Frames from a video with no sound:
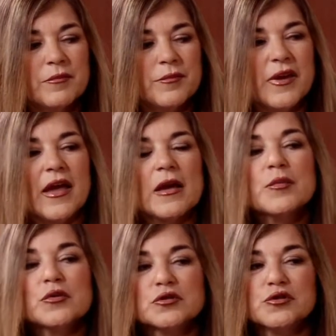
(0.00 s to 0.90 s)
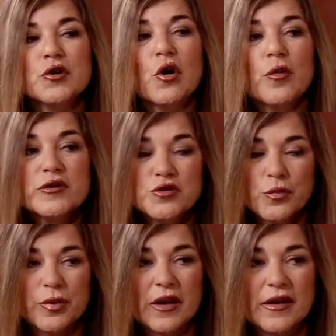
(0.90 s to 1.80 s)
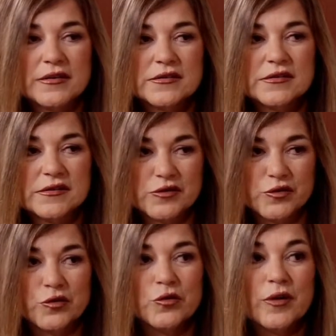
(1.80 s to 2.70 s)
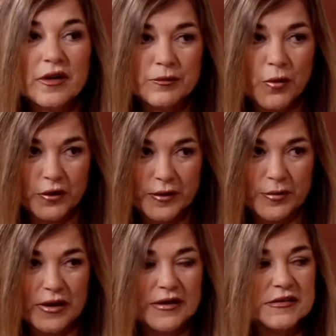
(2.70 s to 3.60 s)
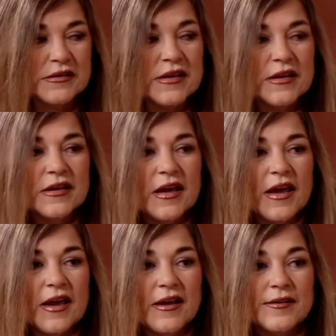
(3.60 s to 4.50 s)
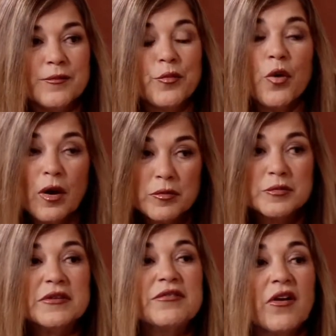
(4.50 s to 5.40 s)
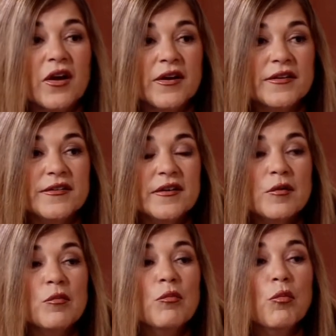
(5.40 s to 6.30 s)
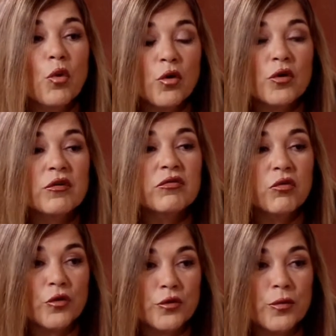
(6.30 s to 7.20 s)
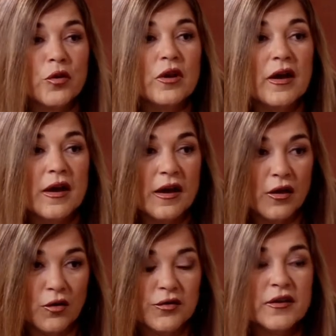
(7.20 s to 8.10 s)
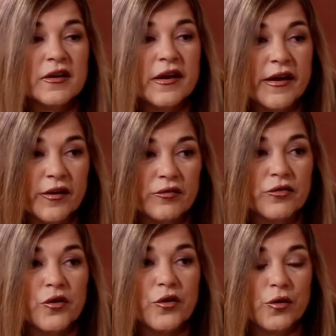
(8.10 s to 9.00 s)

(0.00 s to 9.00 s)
be able to go into a place, into a marketplace, and probably find more affordable health care for your